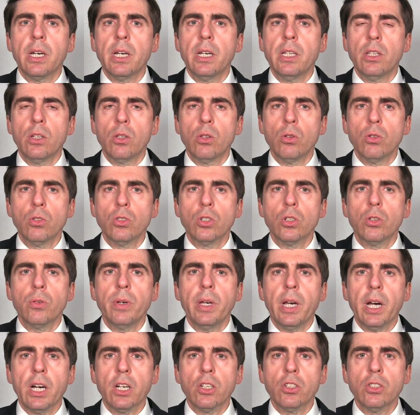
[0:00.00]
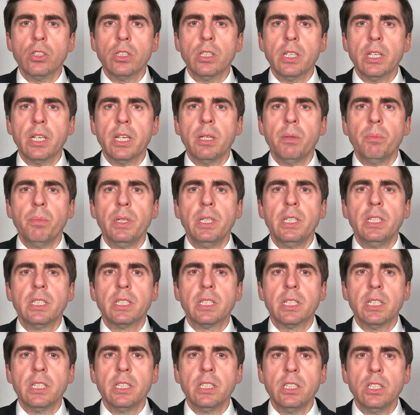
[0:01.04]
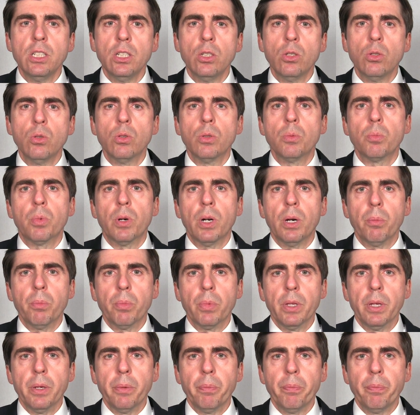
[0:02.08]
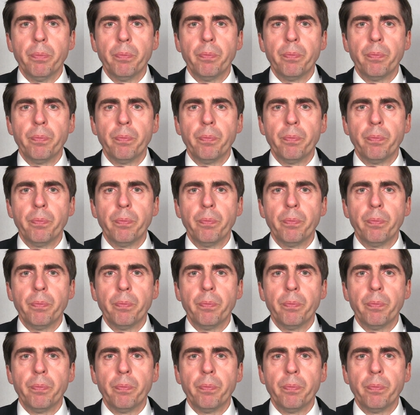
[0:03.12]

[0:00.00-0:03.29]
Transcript: an allergic reaction can be discontinued promptly.